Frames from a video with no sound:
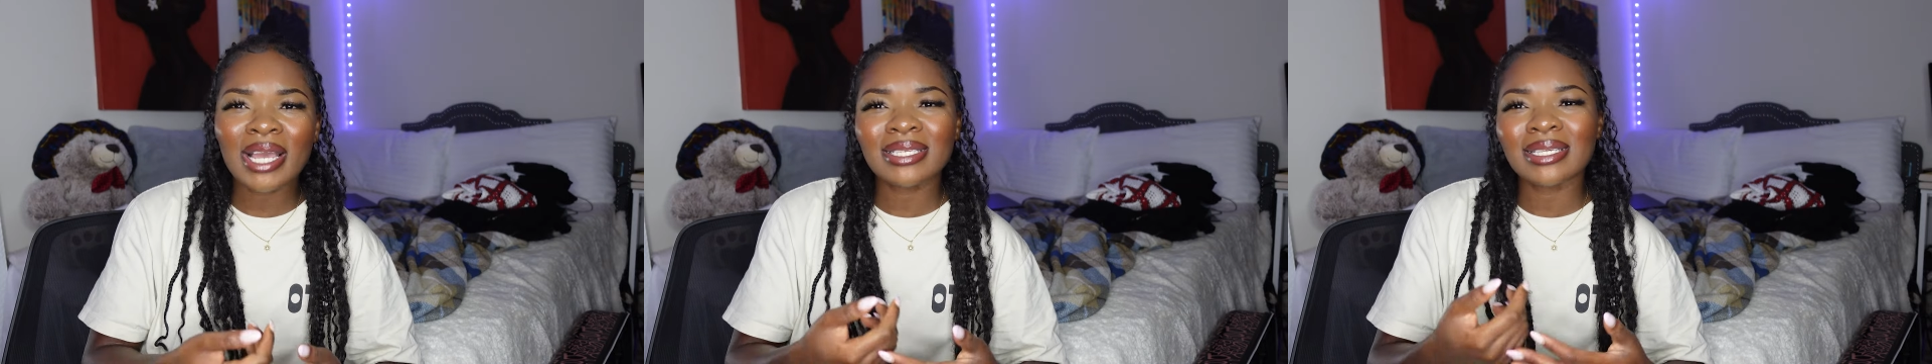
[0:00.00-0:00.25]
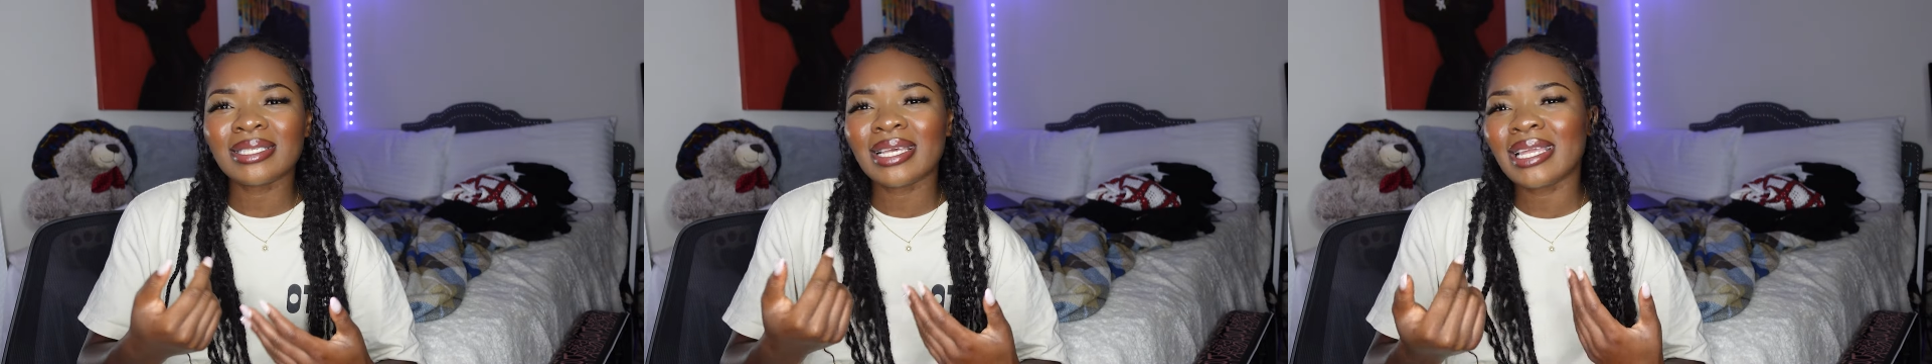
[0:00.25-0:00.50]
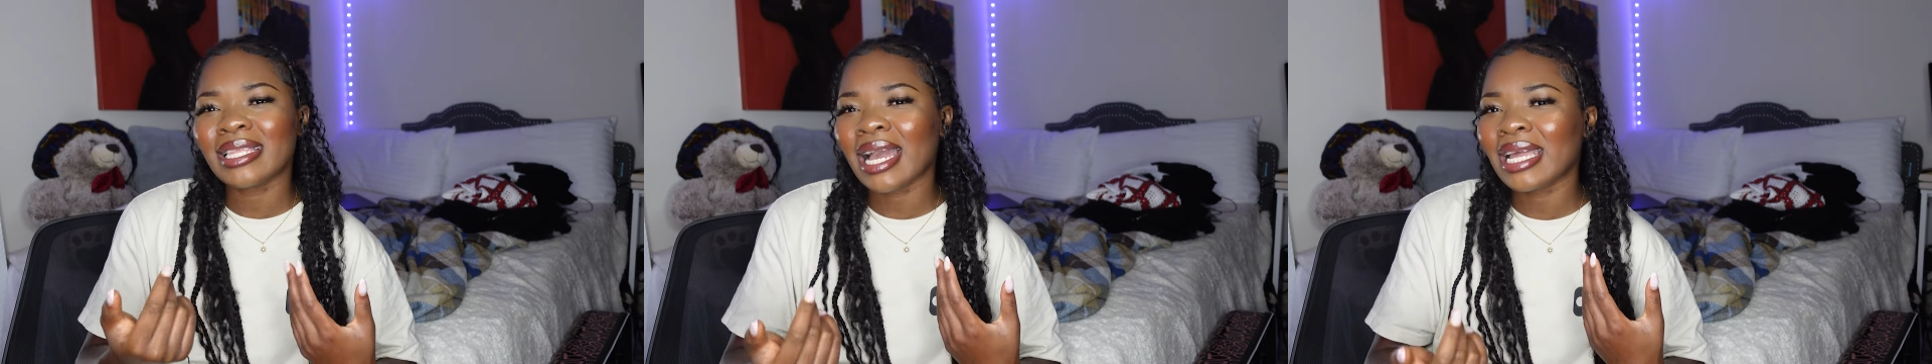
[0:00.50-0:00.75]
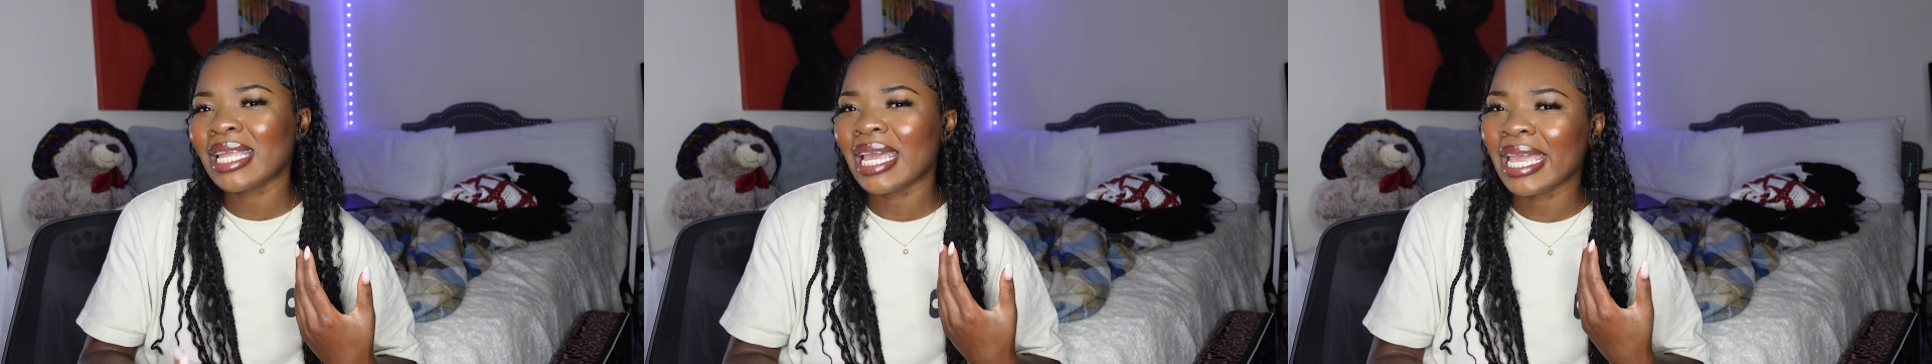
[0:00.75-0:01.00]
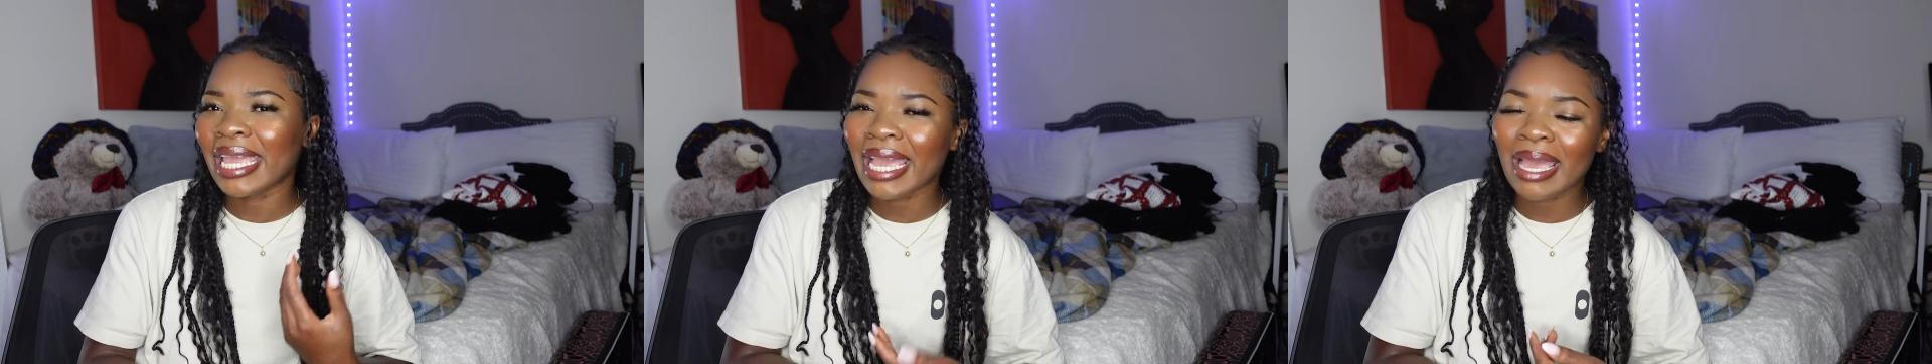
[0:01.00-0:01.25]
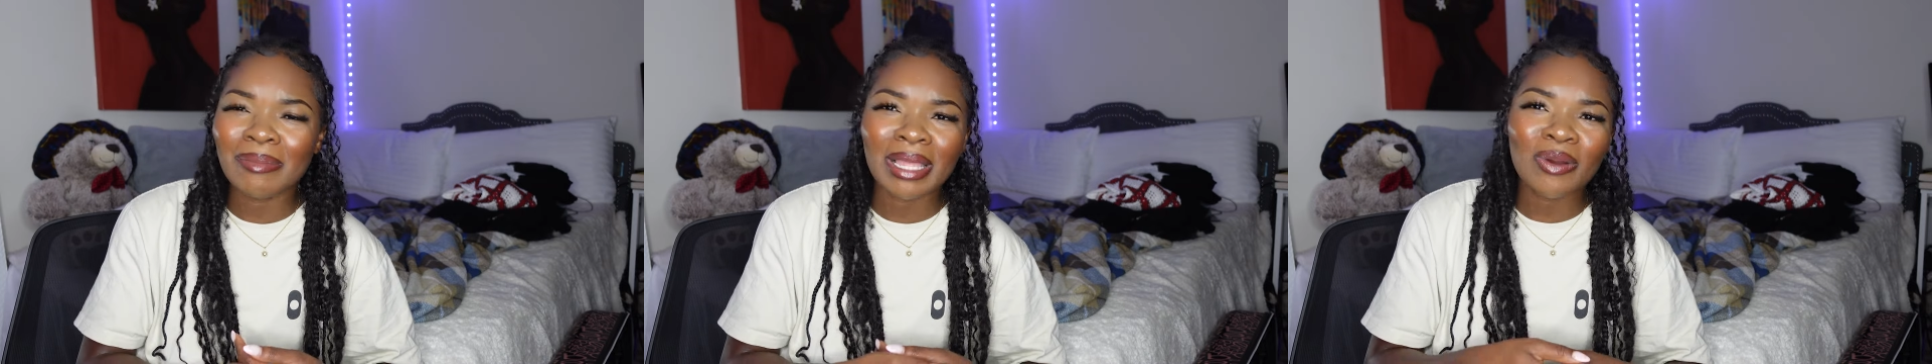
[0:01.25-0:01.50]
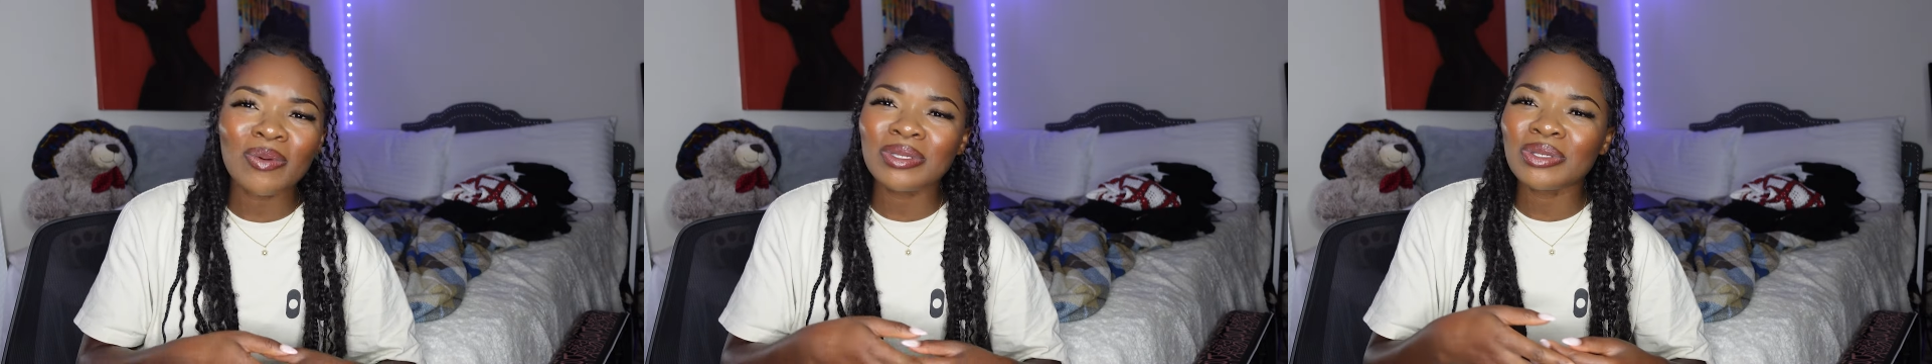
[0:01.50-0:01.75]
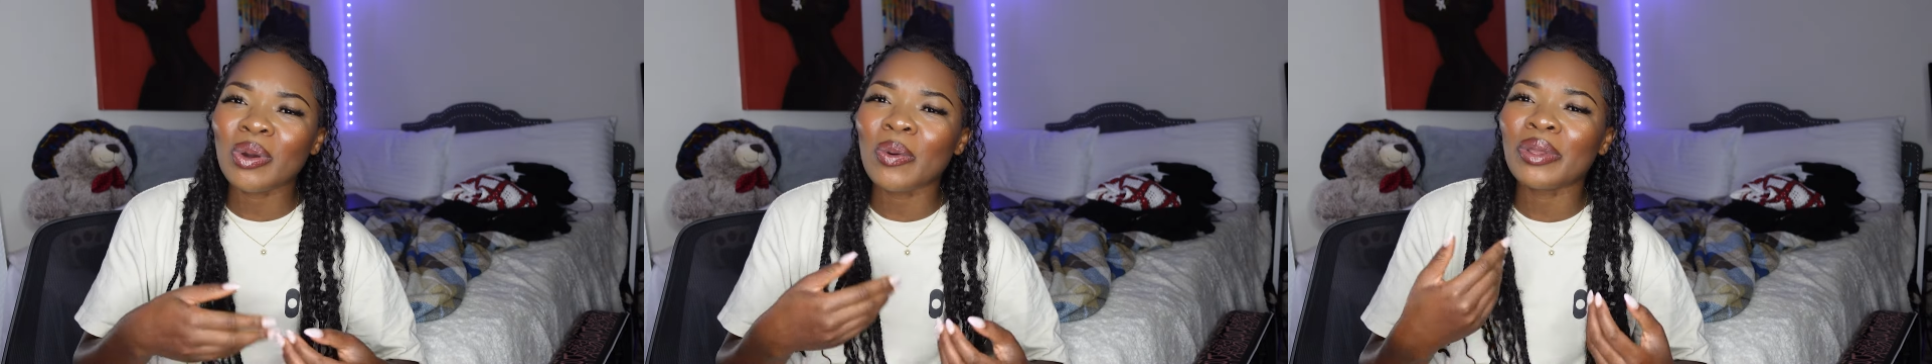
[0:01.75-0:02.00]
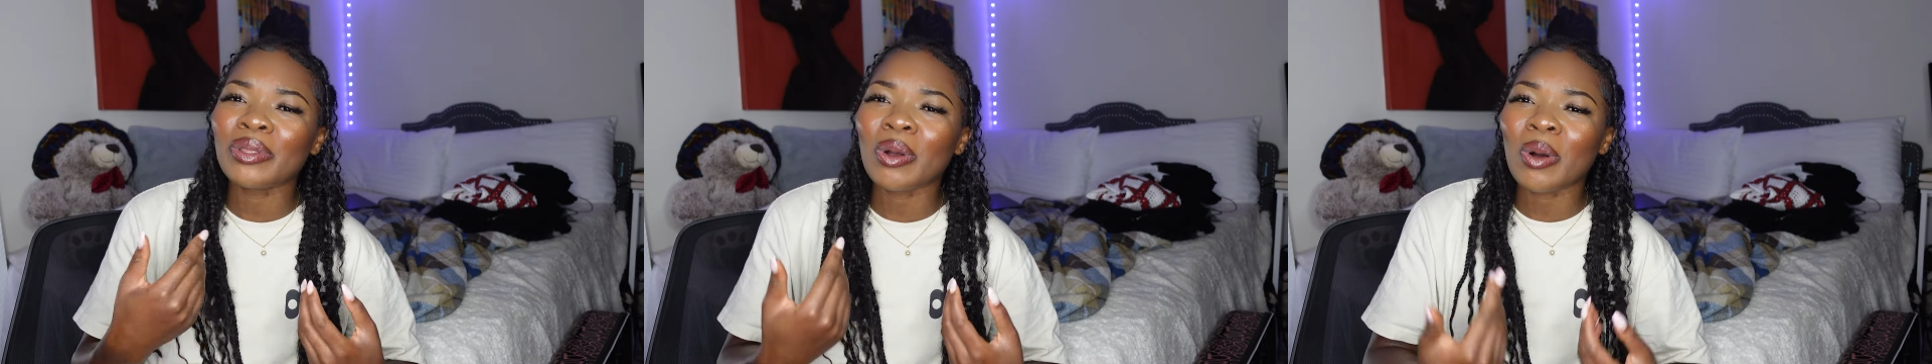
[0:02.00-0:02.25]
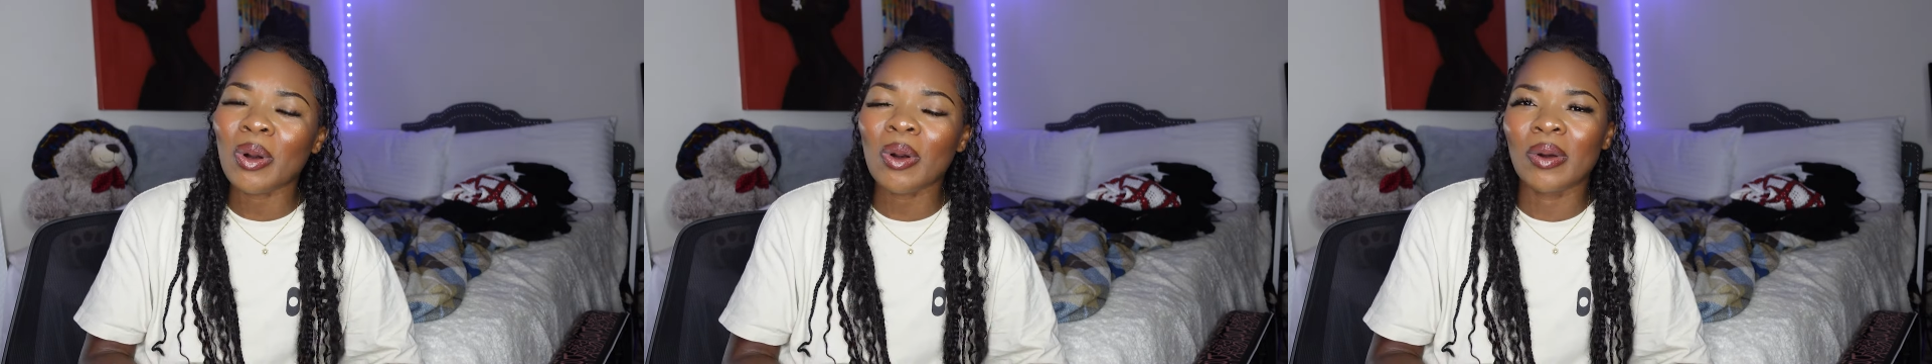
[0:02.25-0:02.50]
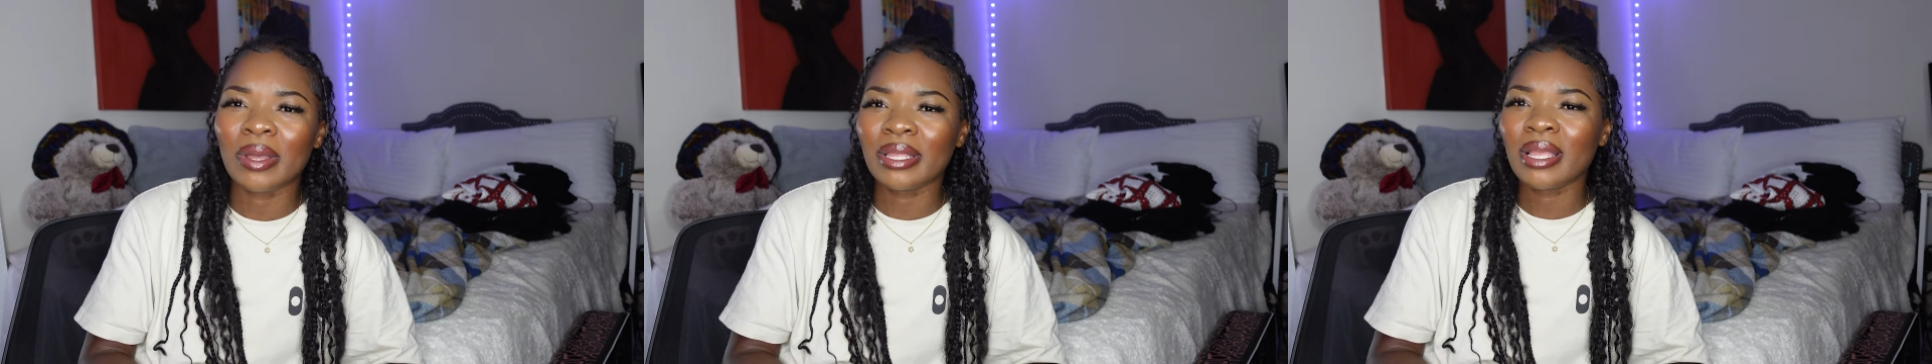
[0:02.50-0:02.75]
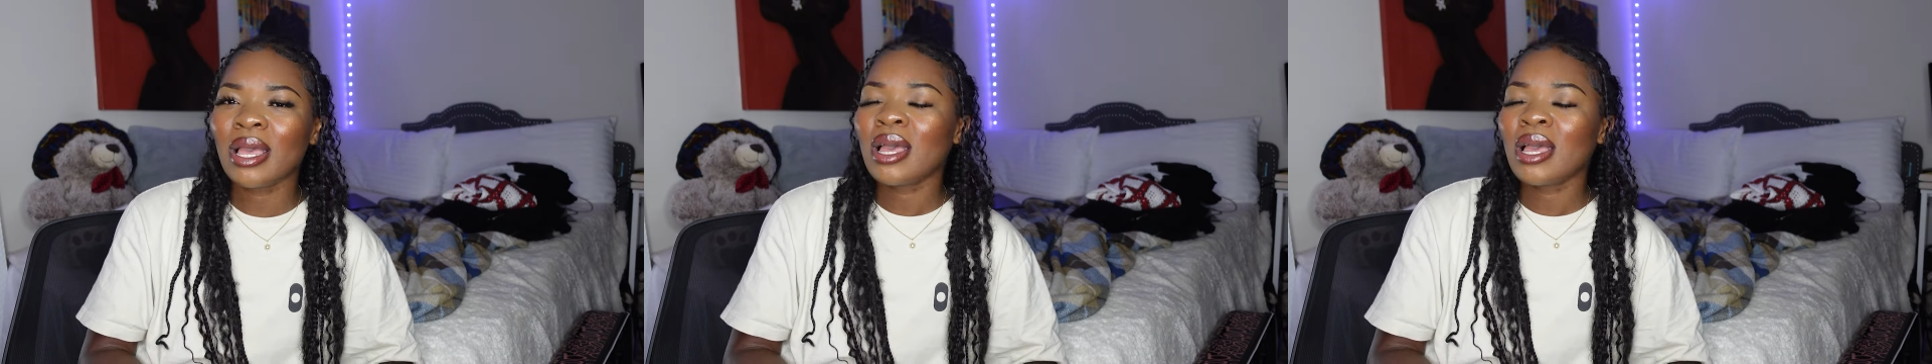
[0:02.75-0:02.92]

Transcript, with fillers: is it saying nine A M? Like, what's going on?